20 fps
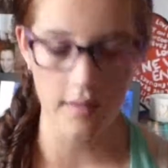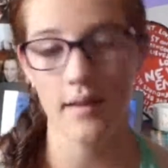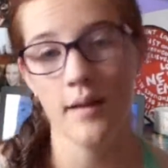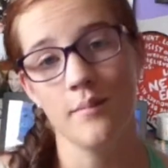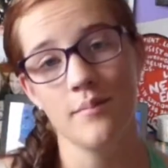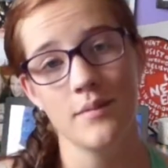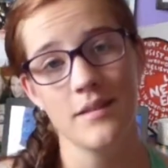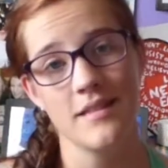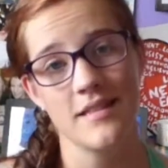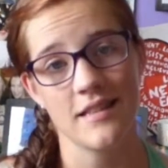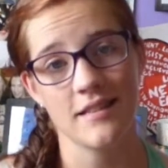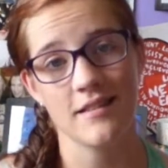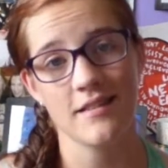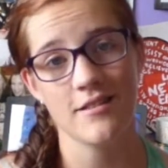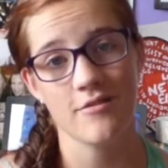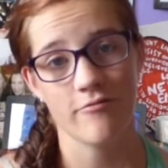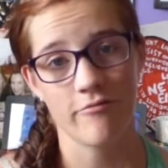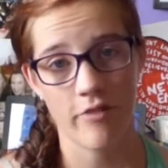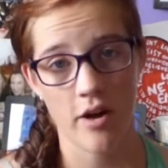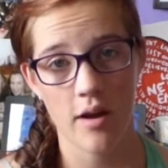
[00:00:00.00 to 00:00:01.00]
Number
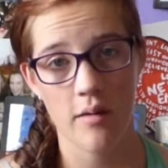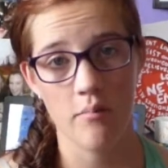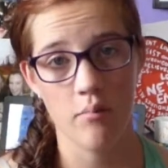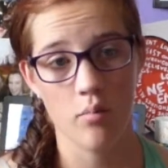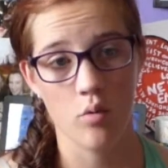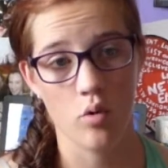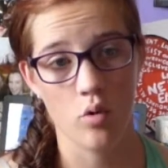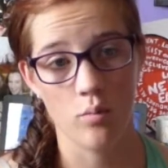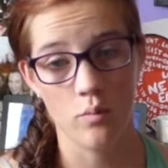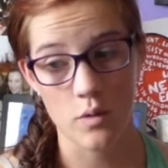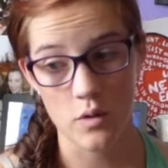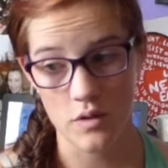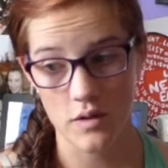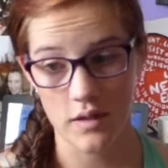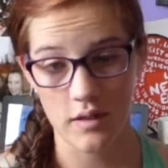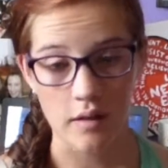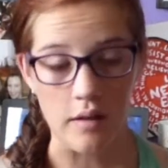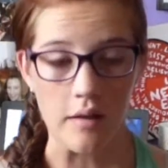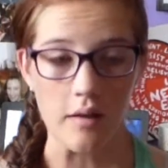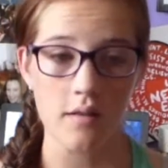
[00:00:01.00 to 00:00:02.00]
six, write more
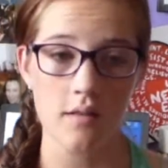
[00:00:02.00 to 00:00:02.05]
music.